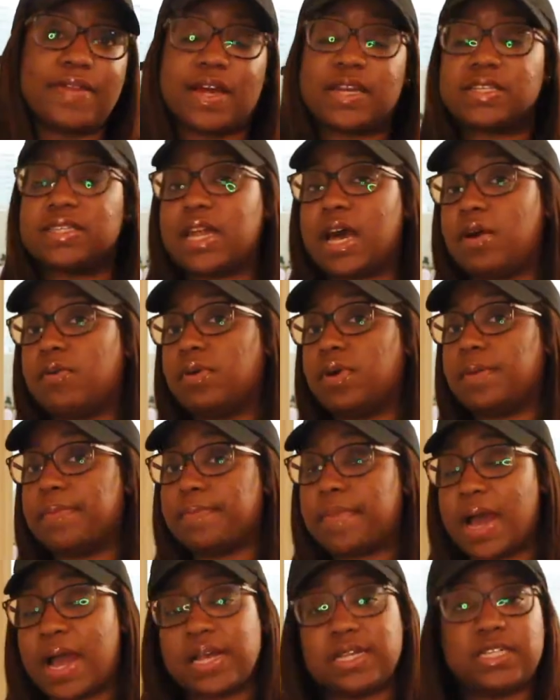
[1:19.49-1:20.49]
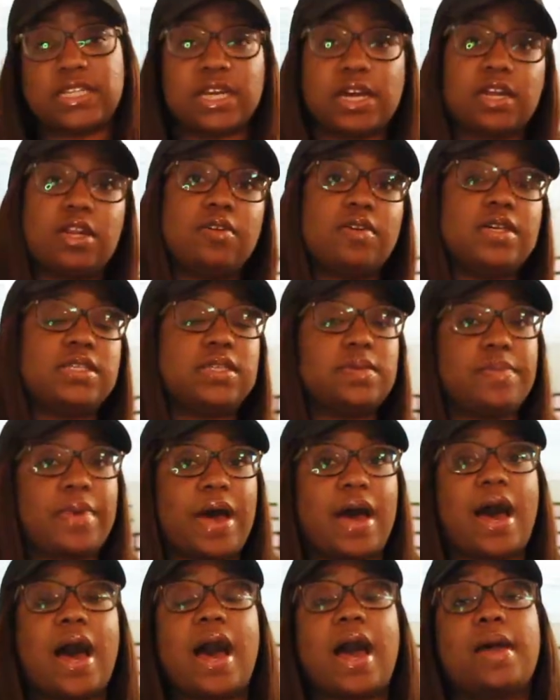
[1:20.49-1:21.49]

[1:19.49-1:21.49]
That's not what my channel is about.